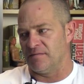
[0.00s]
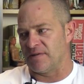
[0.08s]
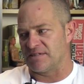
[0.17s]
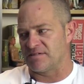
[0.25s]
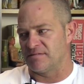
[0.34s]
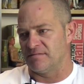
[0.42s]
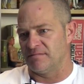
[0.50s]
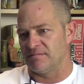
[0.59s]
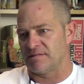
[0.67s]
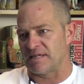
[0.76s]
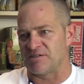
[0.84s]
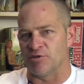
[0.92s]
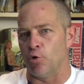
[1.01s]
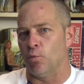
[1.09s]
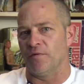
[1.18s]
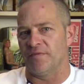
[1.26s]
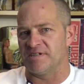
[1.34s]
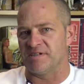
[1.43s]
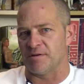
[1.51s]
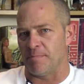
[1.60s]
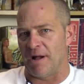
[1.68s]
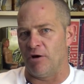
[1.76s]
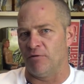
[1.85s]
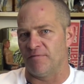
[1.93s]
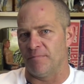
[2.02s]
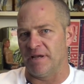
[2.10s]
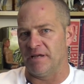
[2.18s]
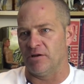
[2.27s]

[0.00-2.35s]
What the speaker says: that's not what this is about for me.